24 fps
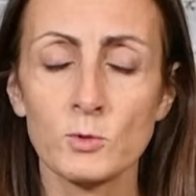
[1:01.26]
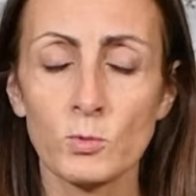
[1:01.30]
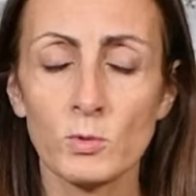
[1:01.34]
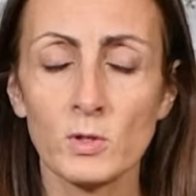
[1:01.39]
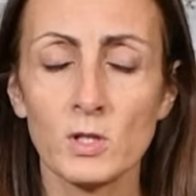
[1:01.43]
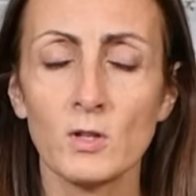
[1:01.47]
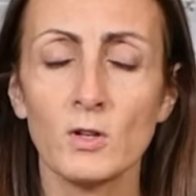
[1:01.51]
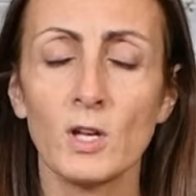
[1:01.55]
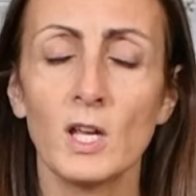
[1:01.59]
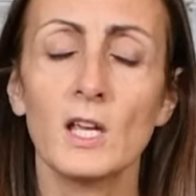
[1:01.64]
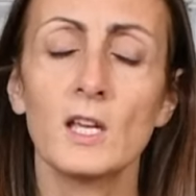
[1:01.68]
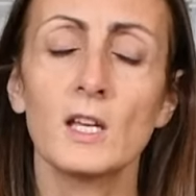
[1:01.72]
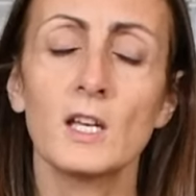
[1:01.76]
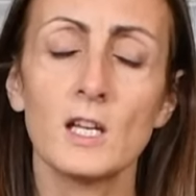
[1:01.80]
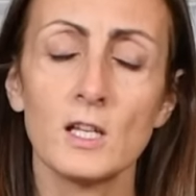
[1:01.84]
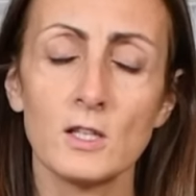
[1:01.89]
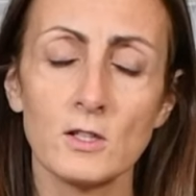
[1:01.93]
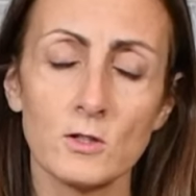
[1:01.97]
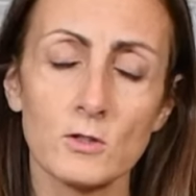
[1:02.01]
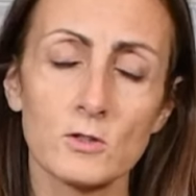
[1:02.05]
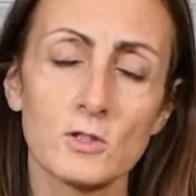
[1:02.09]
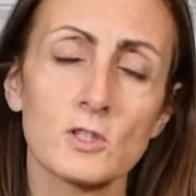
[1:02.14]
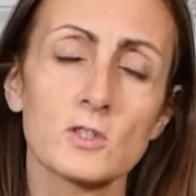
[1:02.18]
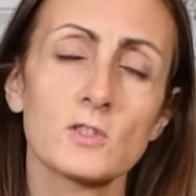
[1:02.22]
where you hit it
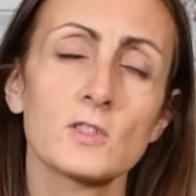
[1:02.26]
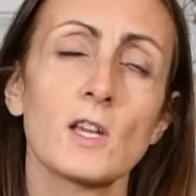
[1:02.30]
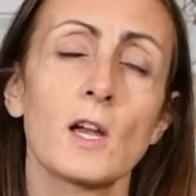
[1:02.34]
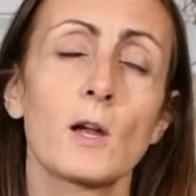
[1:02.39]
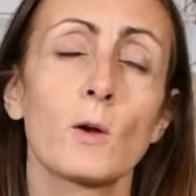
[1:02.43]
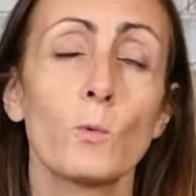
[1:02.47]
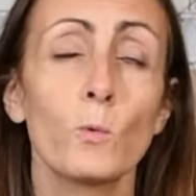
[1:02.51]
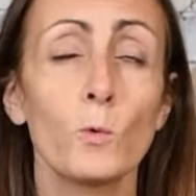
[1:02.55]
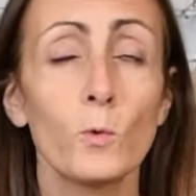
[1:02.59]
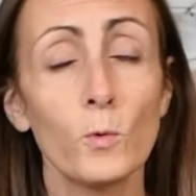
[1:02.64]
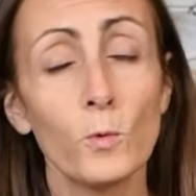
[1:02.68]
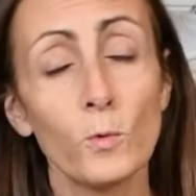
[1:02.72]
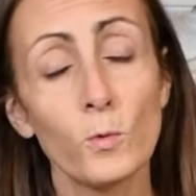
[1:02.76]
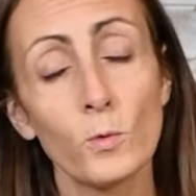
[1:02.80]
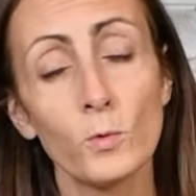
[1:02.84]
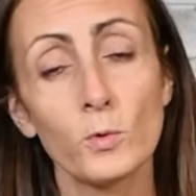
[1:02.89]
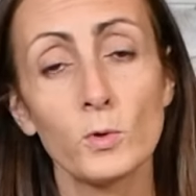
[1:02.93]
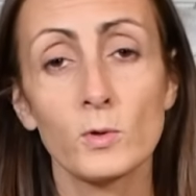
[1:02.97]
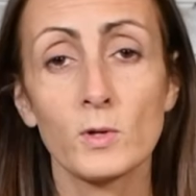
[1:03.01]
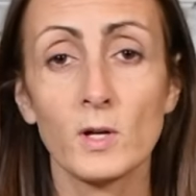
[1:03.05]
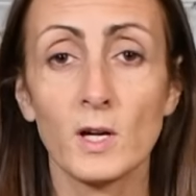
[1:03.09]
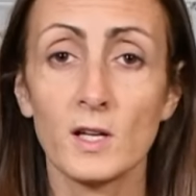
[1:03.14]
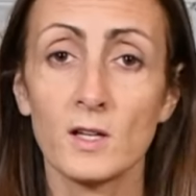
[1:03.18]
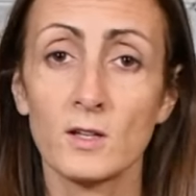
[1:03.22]
and you're just like, woo,
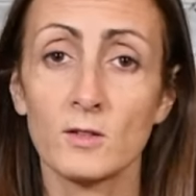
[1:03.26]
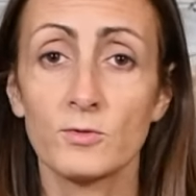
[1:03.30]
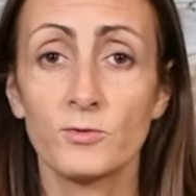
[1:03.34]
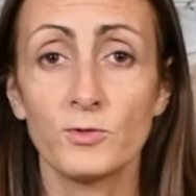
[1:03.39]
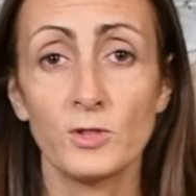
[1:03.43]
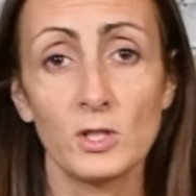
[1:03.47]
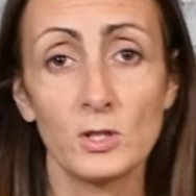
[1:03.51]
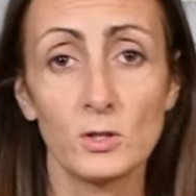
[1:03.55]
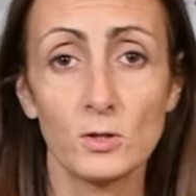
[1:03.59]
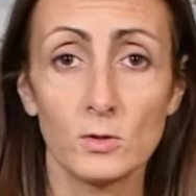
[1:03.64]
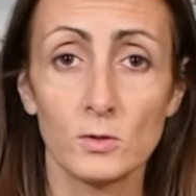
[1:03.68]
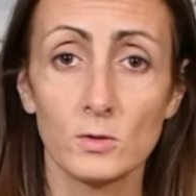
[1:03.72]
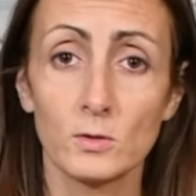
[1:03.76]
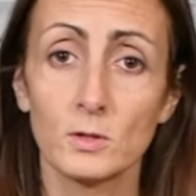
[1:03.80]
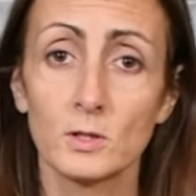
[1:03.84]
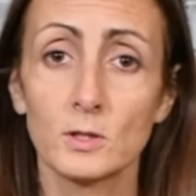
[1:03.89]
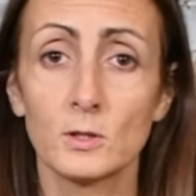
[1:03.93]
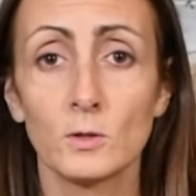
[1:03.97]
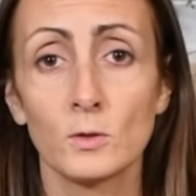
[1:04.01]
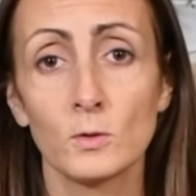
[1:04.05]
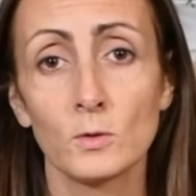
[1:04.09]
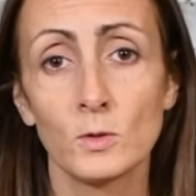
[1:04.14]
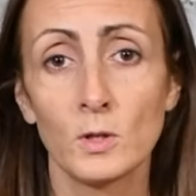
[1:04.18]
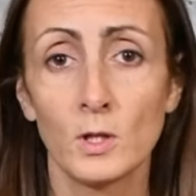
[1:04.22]
you kind of feel a
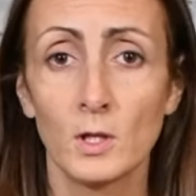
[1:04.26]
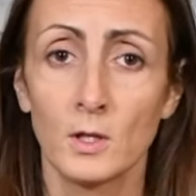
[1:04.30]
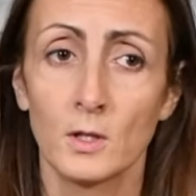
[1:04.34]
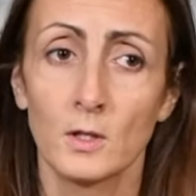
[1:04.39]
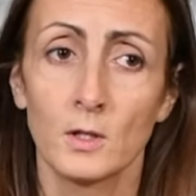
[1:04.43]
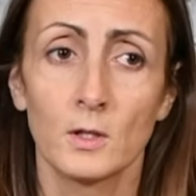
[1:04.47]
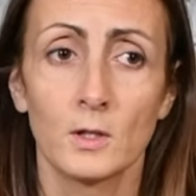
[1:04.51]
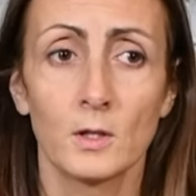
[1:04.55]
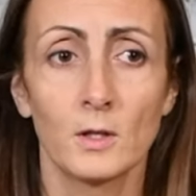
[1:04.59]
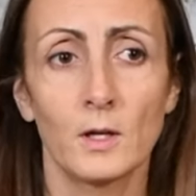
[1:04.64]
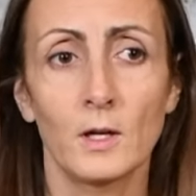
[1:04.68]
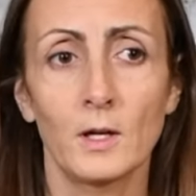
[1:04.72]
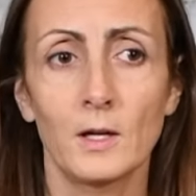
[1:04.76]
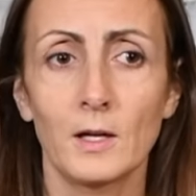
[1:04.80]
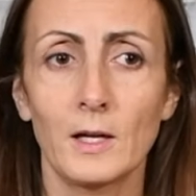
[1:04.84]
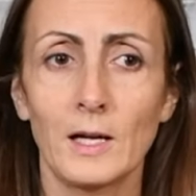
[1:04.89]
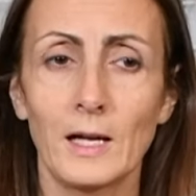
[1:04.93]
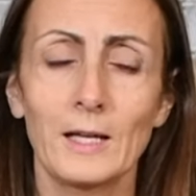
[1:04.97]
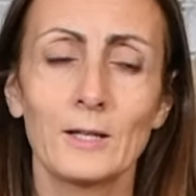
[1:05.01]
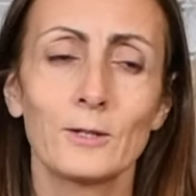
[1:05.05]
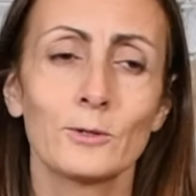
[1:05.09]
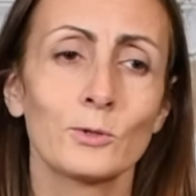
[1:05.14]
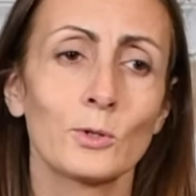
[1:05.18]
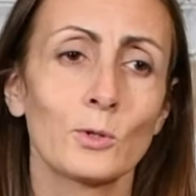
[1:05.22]
little,
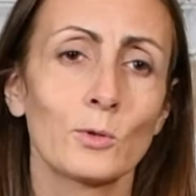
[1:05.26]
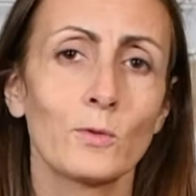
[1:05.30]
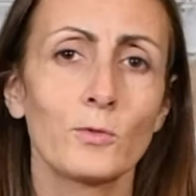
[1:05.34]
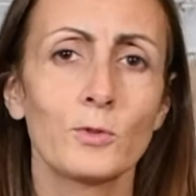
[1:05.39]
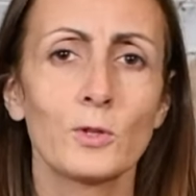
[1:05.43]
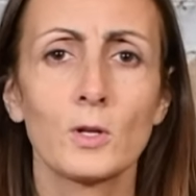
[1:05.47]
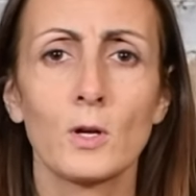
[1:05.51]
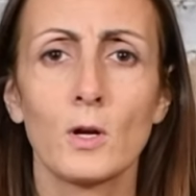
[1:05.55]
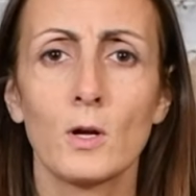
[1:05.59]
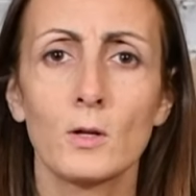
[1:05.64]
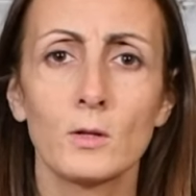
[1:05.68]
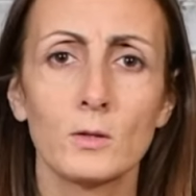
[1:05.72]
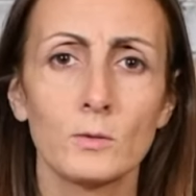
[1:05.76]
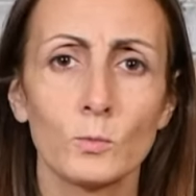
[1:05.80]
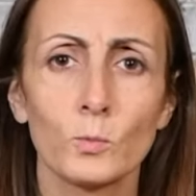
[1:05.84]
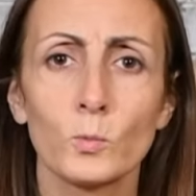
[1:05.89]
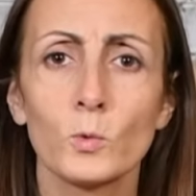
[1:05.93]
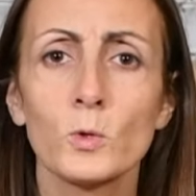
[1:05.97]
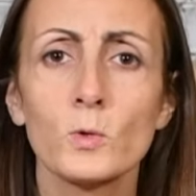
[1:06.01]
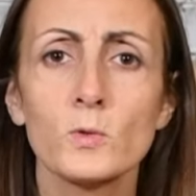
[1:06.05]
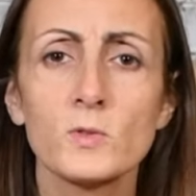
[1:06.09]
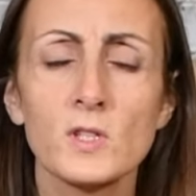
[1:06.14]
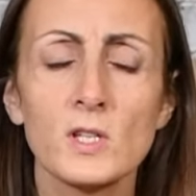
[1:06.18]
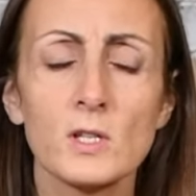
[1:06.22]
I don't know if you call it
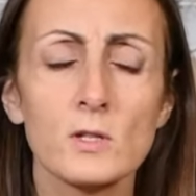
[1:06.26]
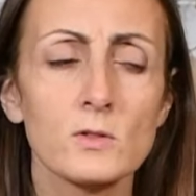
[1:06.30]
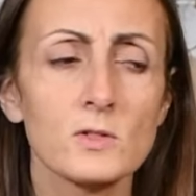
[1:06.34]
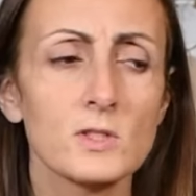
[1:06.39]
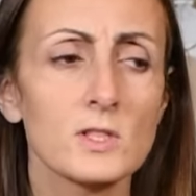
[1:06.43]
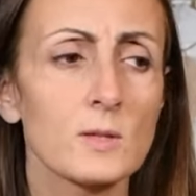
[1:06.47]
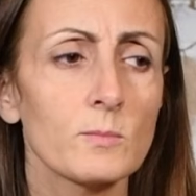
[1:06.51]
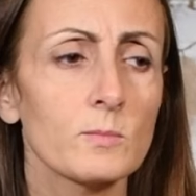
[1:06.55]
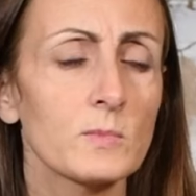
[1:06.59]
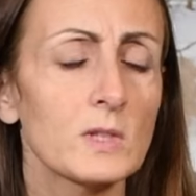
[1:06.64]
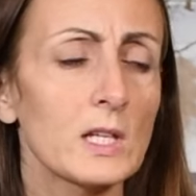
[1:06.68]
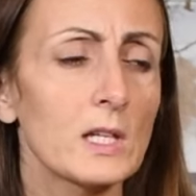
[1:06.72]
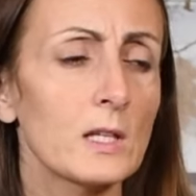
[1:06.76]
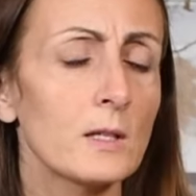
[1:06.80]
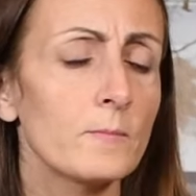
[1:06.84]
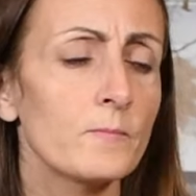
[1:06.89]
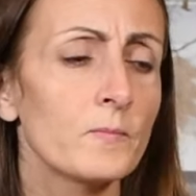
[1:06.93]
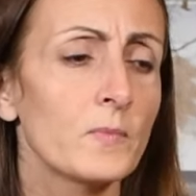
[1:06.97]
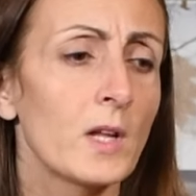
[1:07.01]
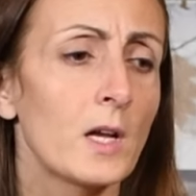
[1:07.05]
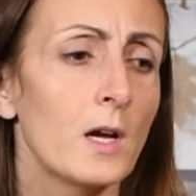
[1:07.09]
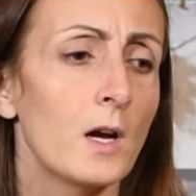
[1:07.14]
woozy or something.